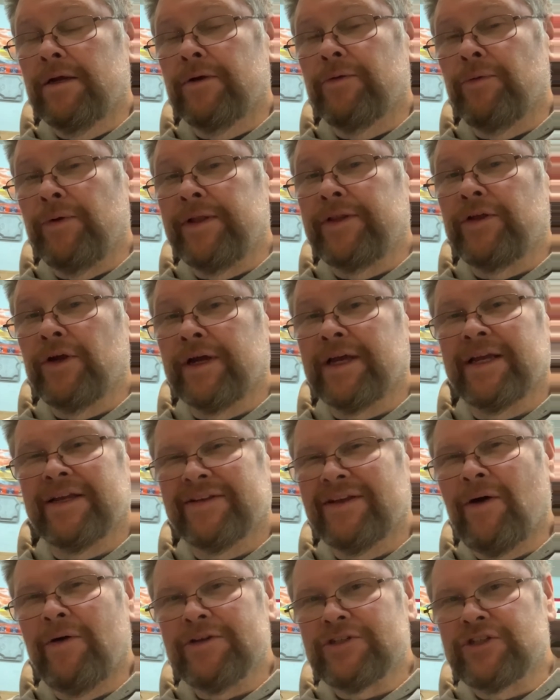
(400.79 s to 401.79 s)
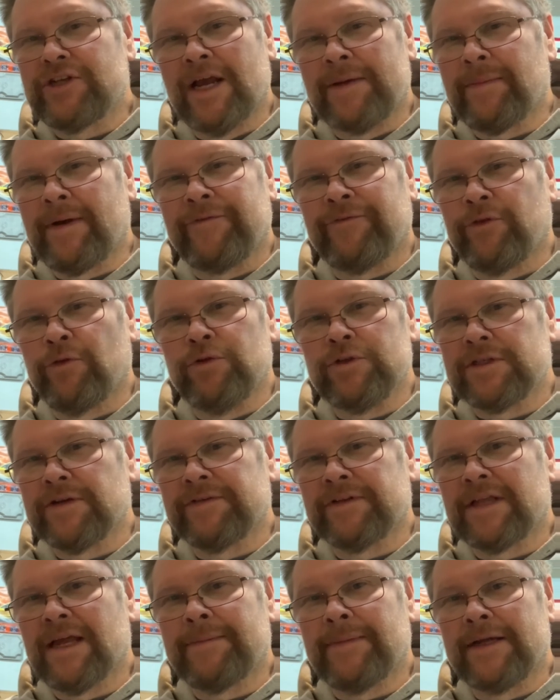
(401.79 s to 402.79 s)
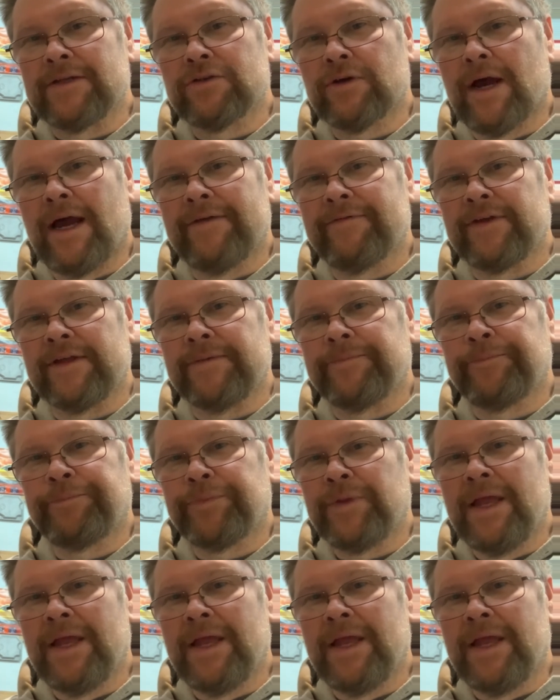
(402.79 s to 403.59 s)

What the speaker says: when we took it, because I always check my fluids every time I drive it.